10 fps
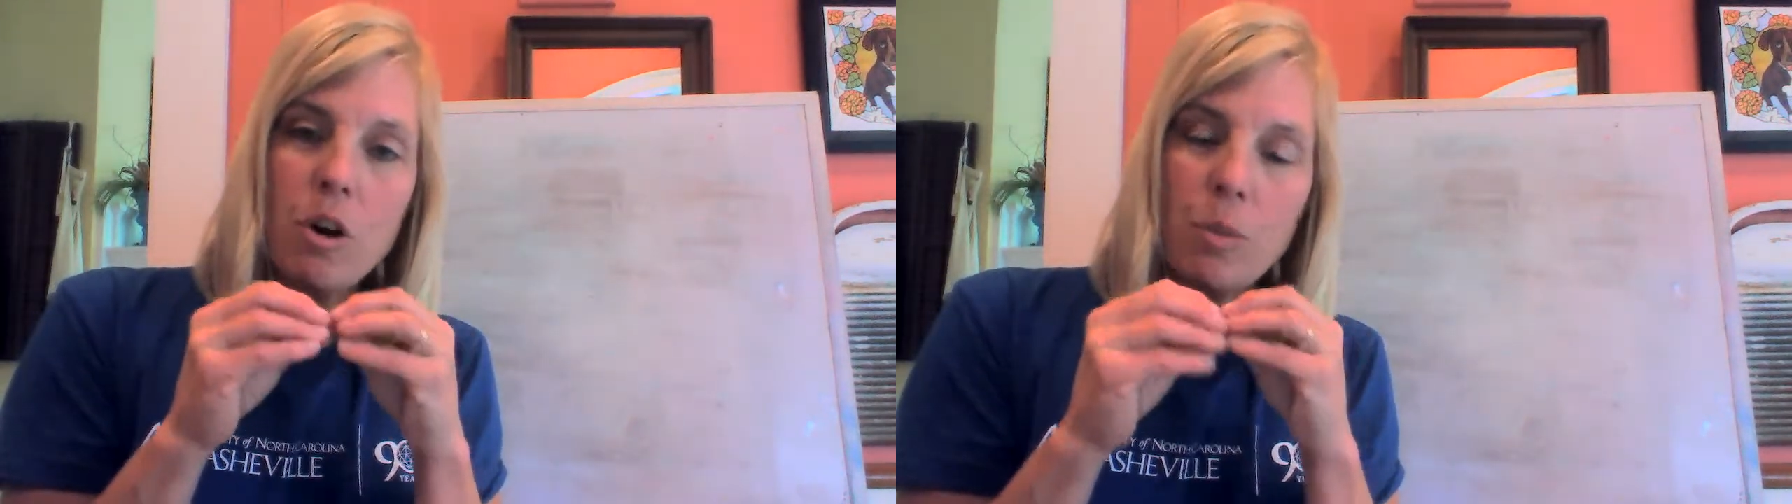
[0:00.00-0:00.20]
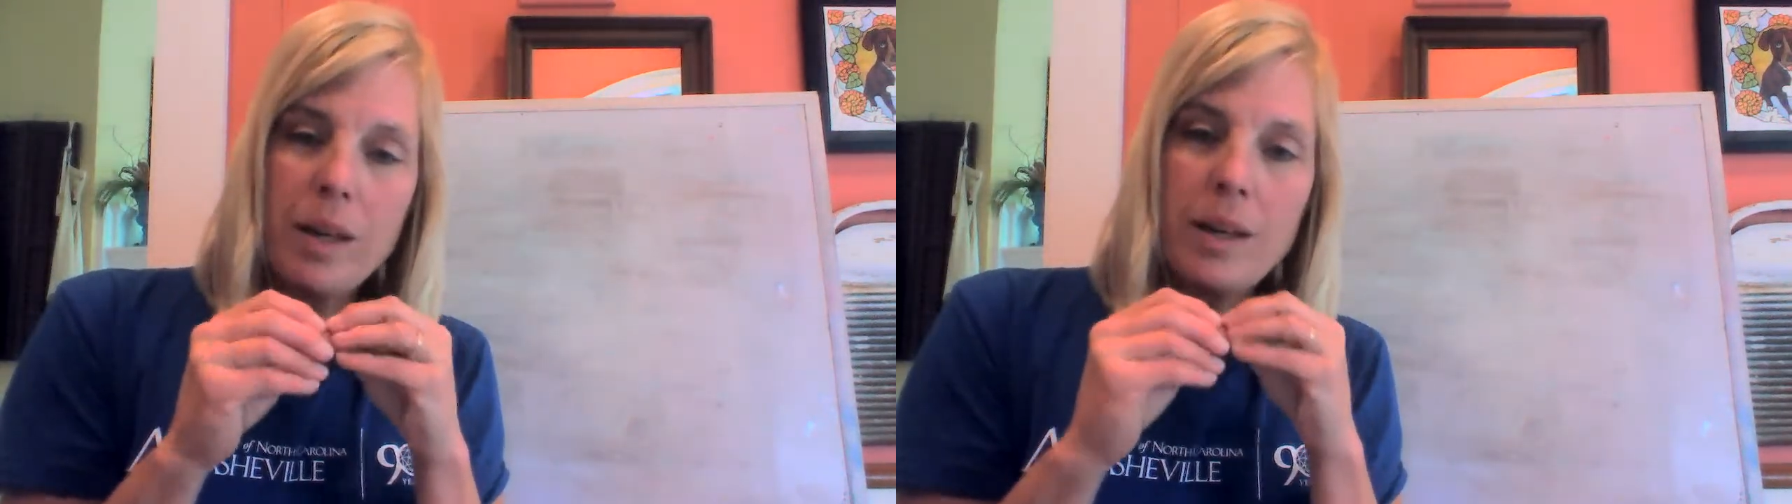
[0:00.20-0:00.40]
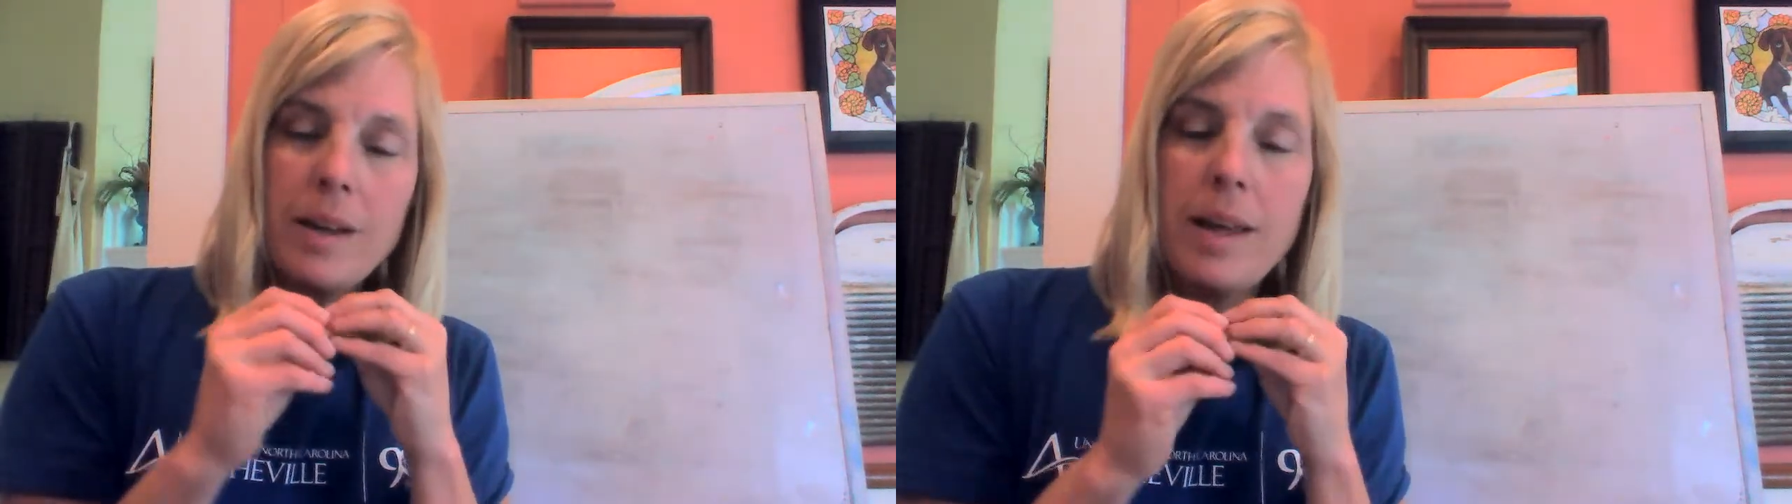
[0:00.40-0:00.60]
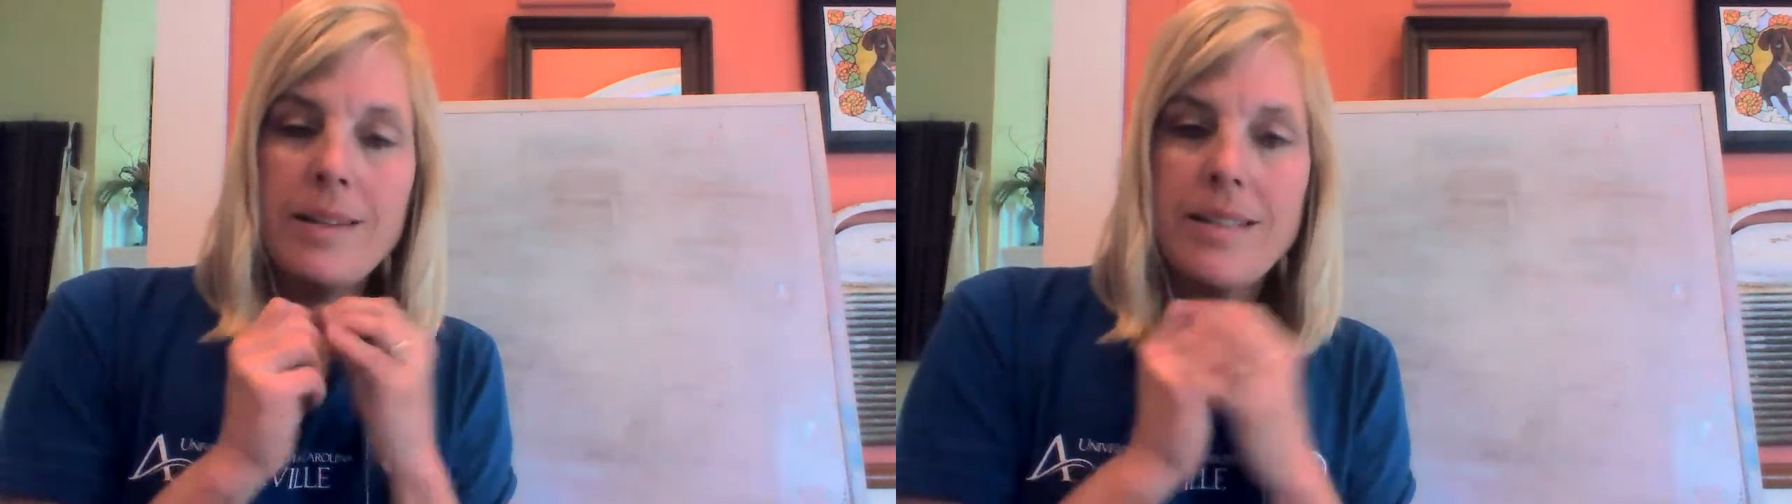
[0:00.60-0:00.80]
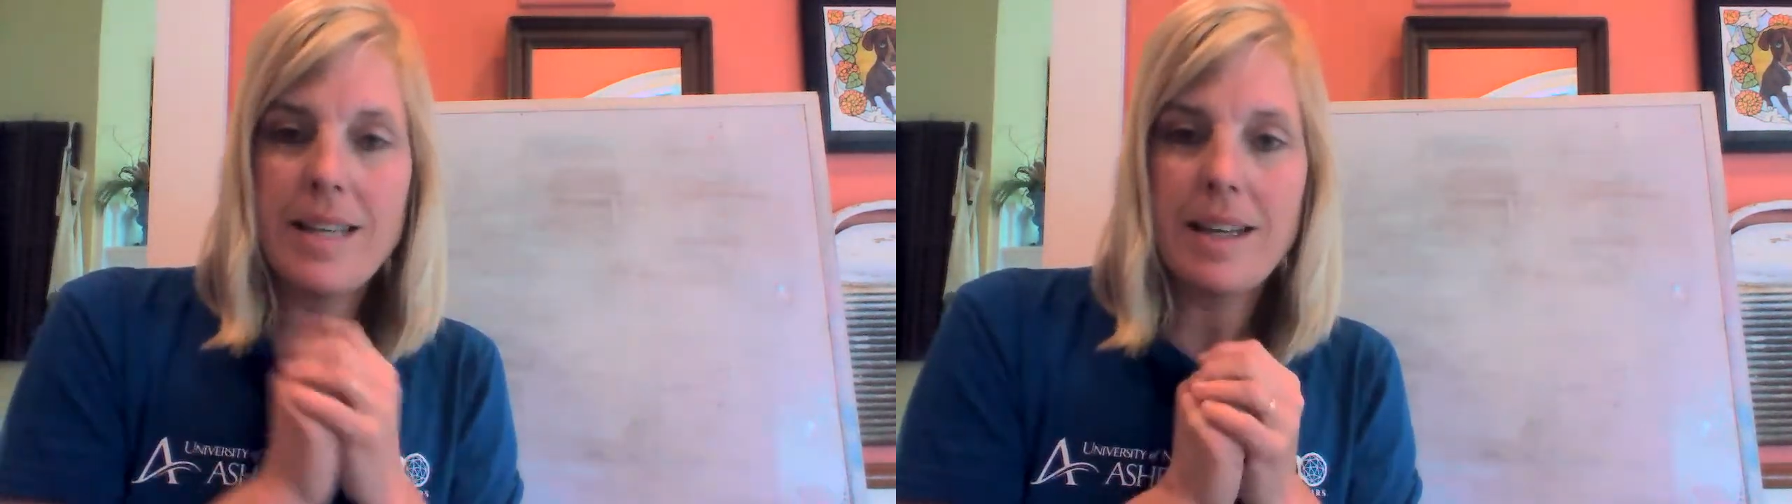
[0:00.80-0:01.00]
are written
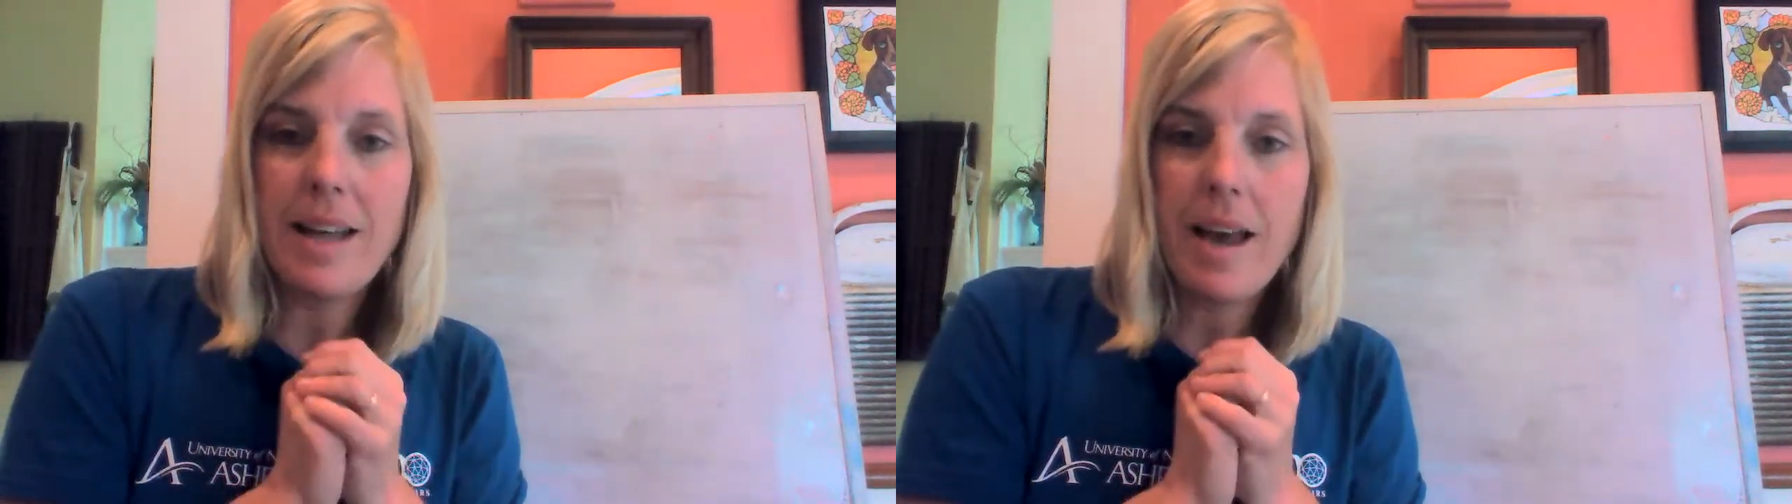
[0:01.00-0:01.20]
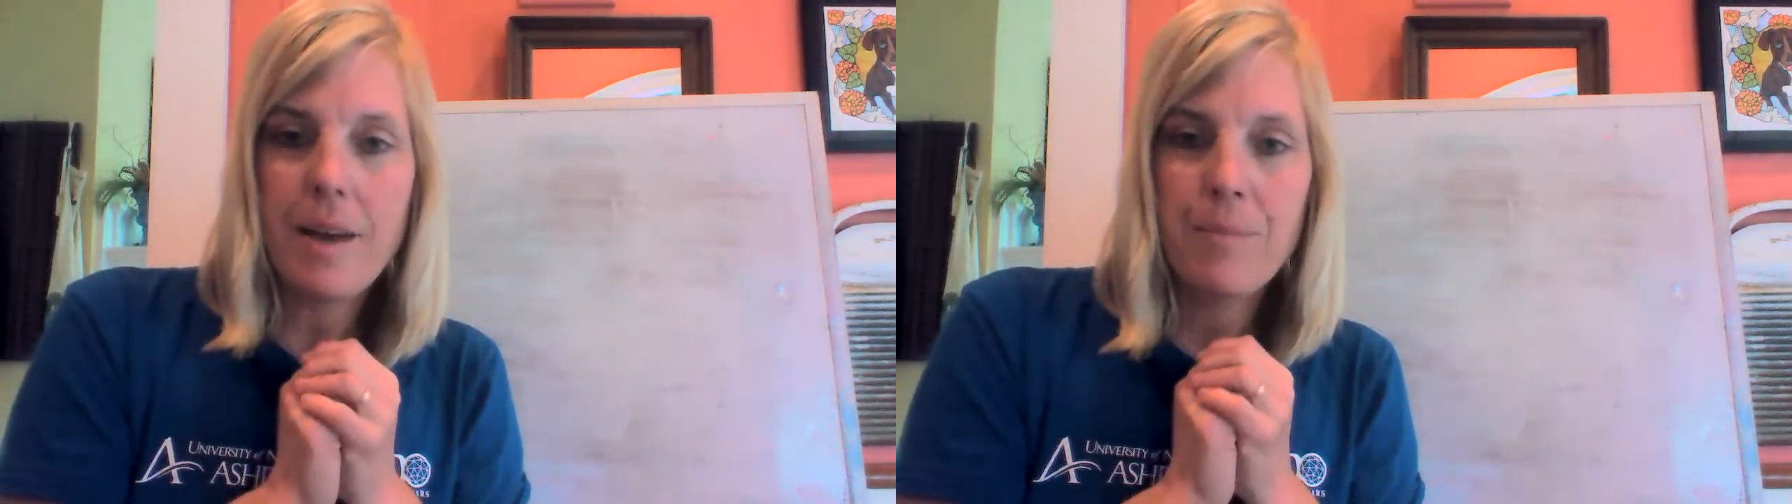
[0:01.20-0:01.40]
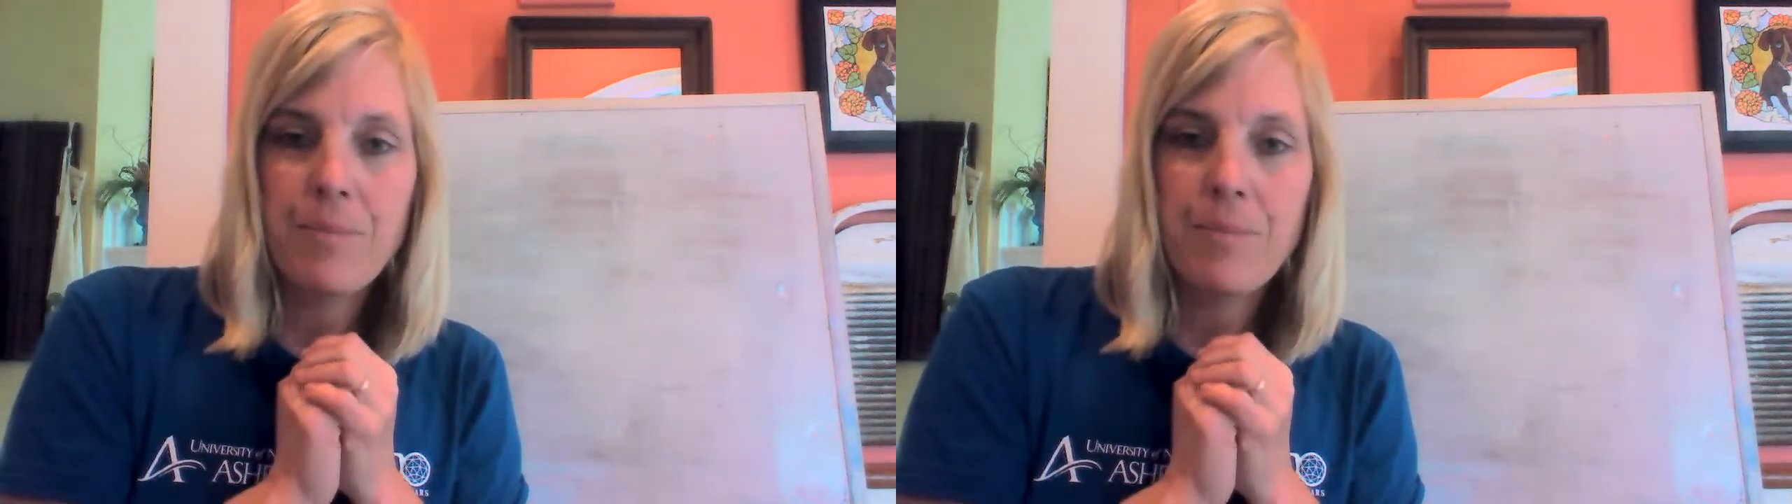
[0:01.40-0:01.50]
in DNA.